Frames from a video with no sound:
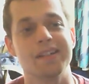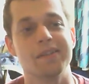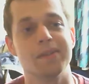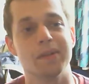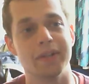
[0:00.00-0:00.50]

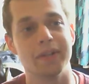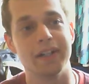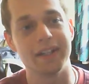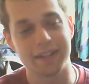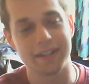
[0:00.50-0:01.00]
not
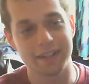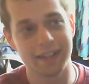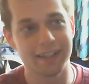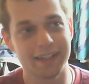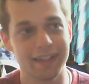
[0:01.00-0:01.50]
really
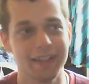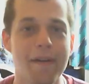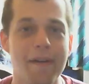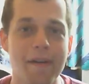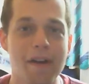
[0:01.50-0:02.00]

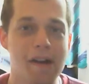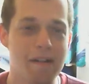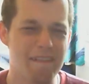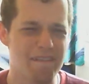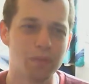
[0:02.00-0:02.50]

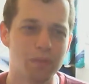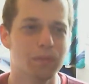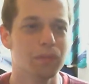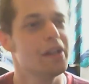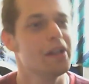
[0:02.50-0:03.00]
a
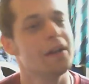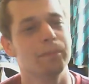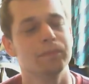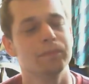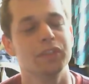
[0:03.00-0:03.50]
full
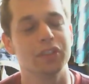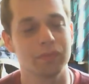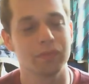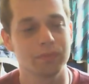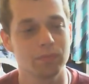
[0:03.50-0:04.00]
sort of